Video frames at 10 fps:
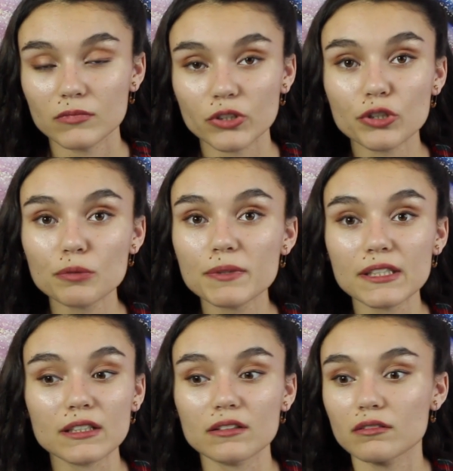You could
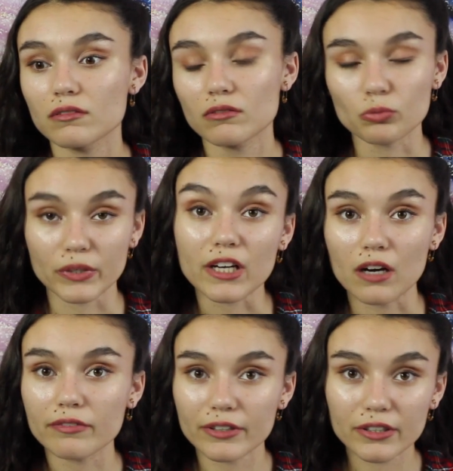be
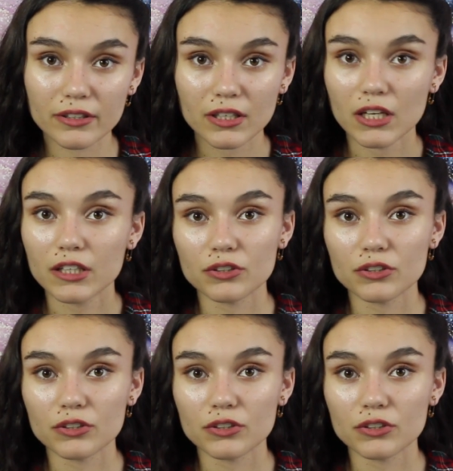recovered.